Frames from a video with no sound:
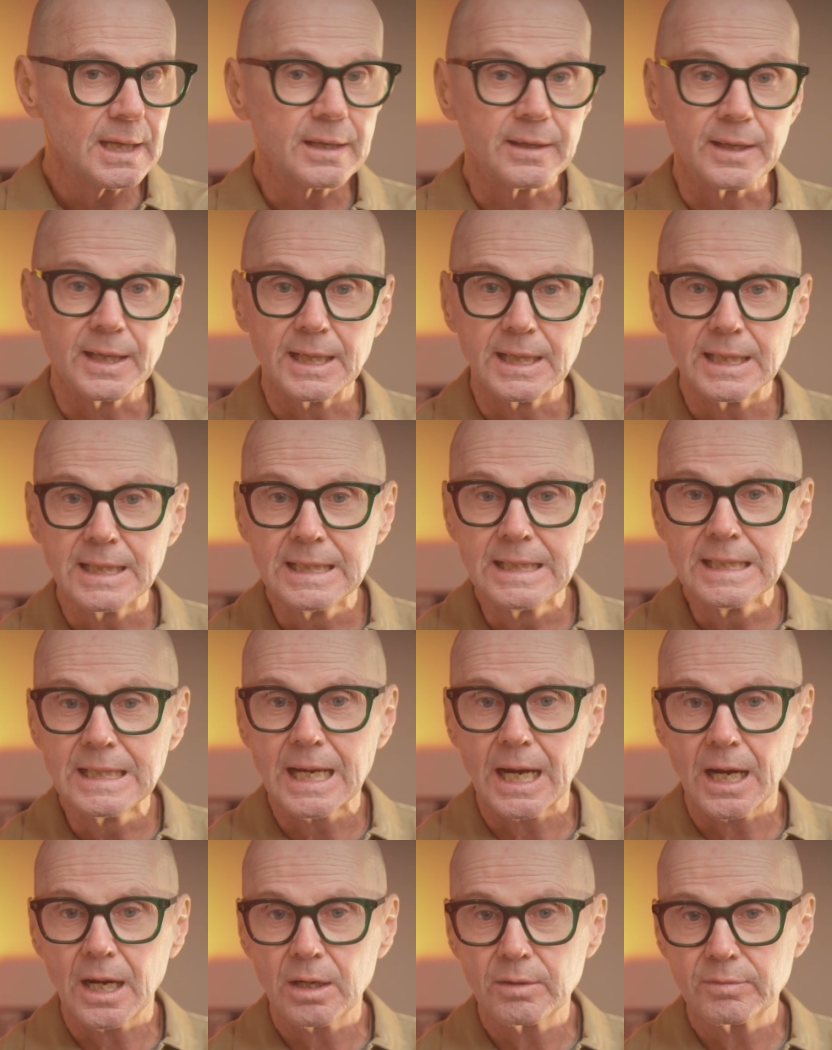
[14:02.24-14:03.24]
the
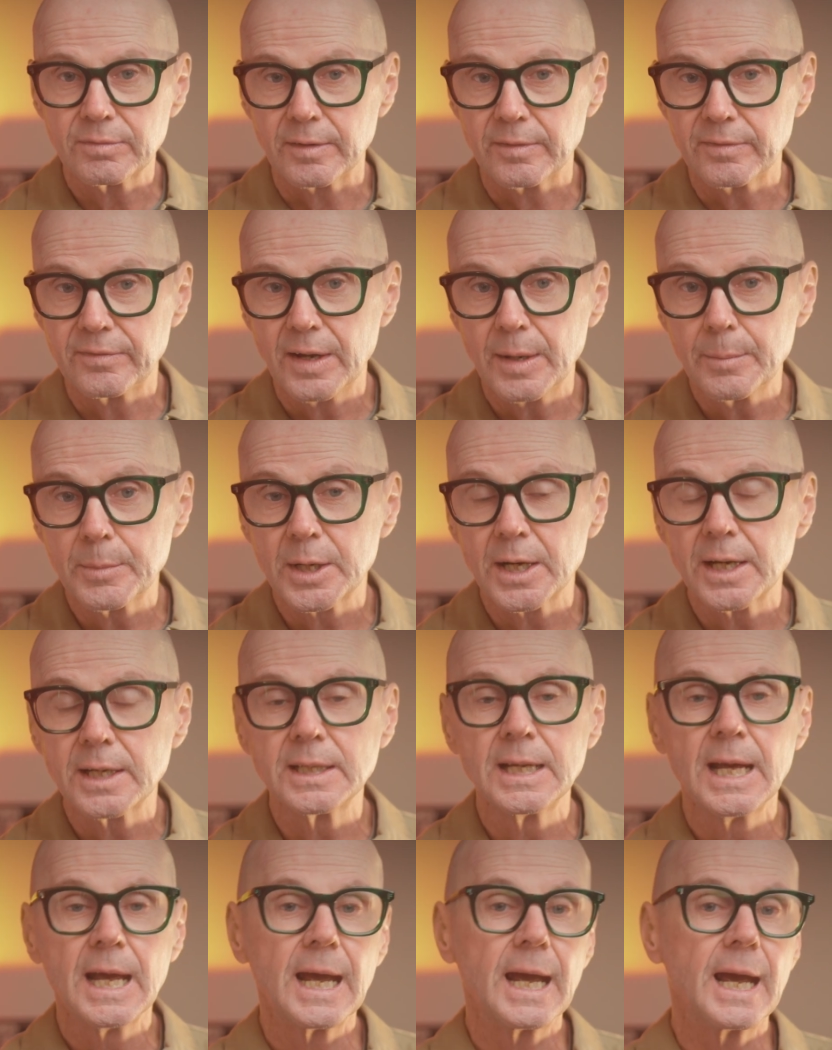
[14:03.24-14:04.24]
ER for
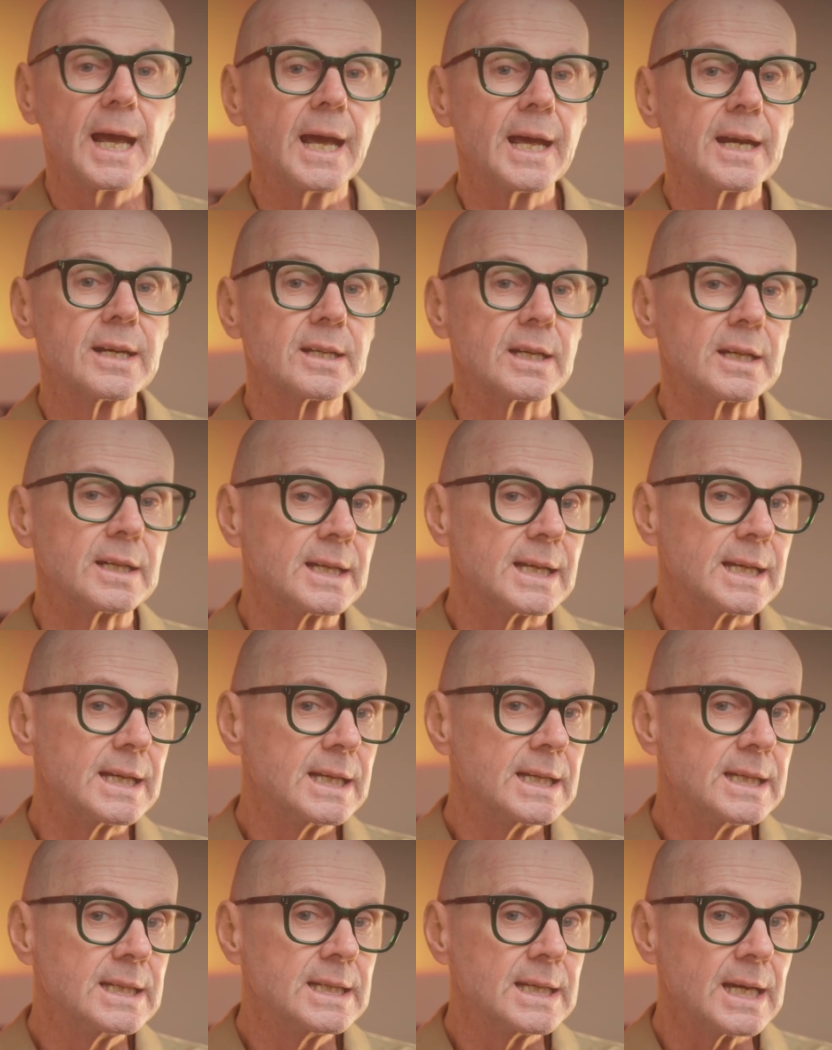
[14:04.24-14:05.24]
feminine, and an
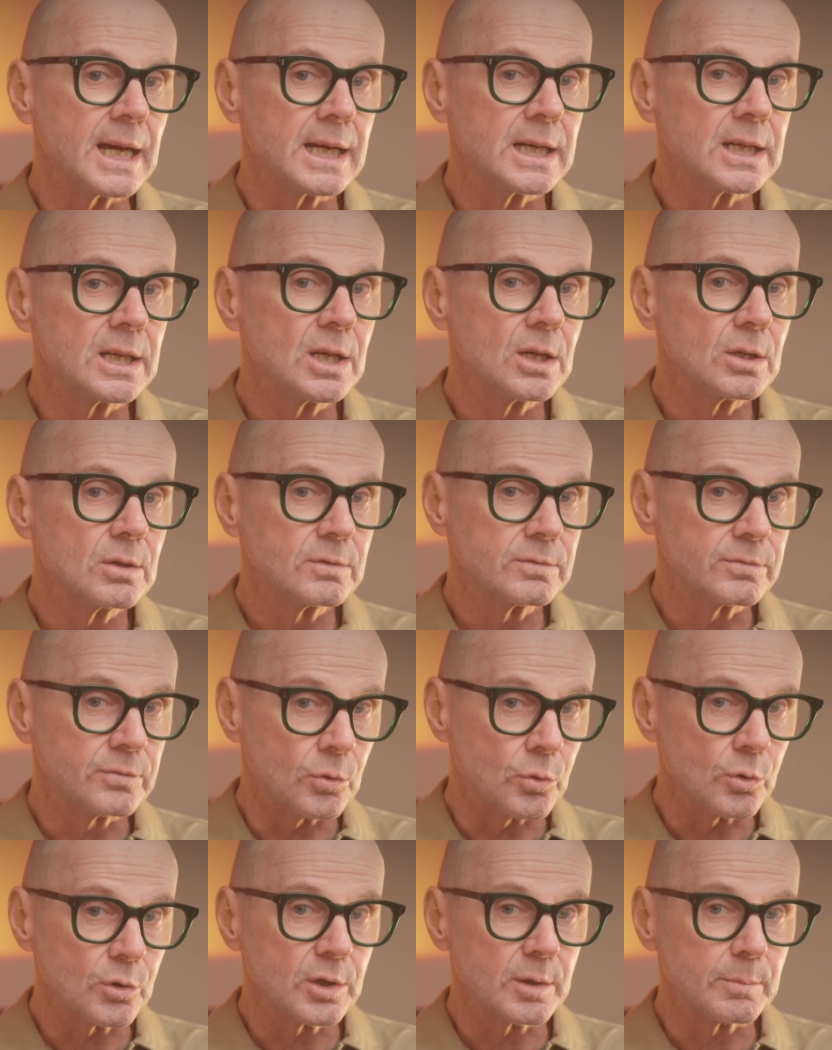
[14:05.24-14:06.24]
EN
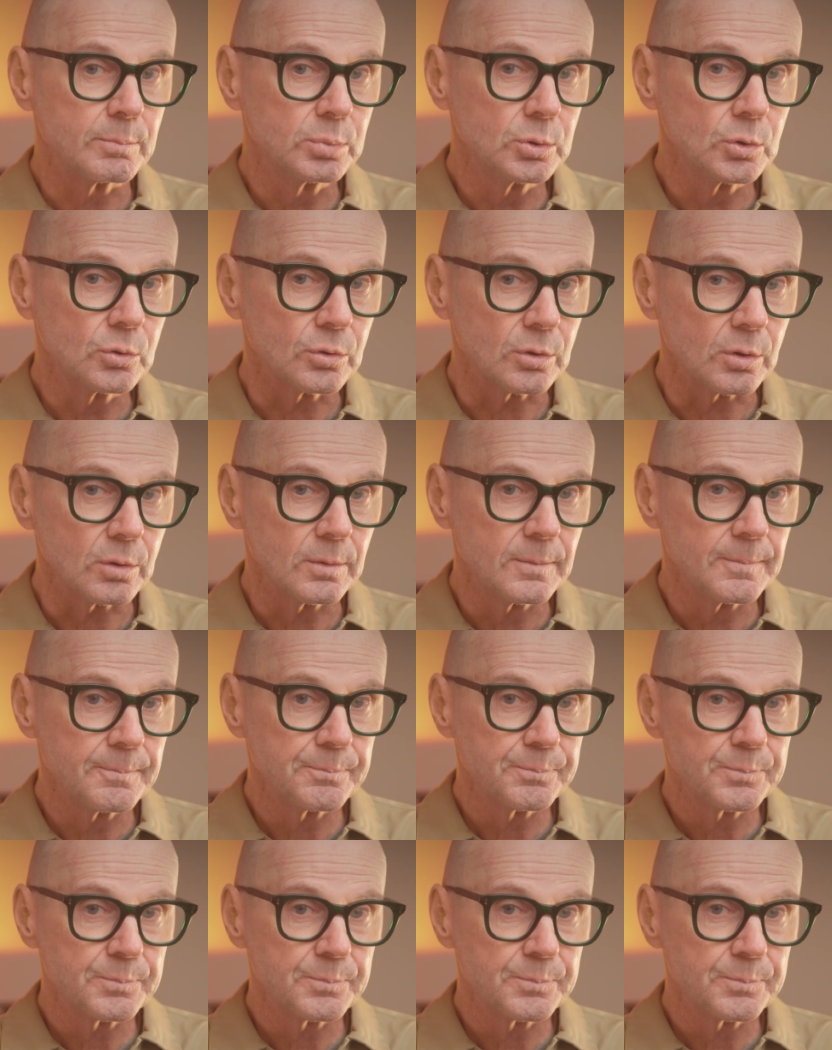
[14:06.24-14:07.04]
for the plural,